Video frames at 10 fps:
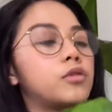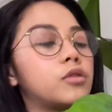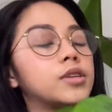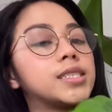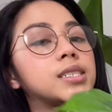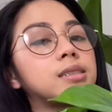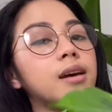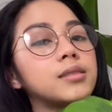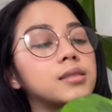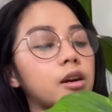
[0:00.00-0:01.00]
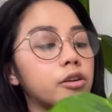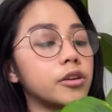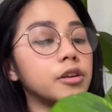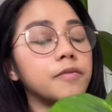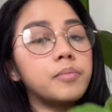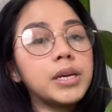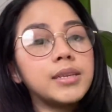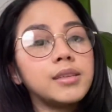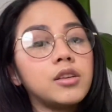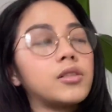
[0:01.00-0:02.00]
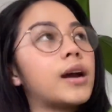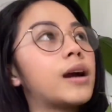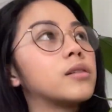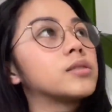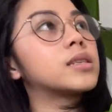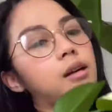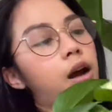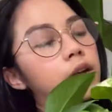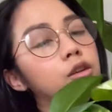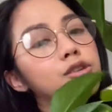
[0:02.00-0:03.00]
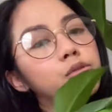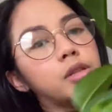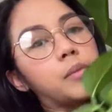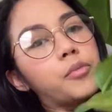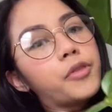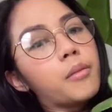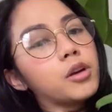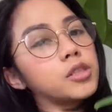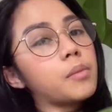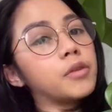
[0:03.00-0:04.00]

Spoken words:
It's a nice decorative piece in your house. I usually put them on top of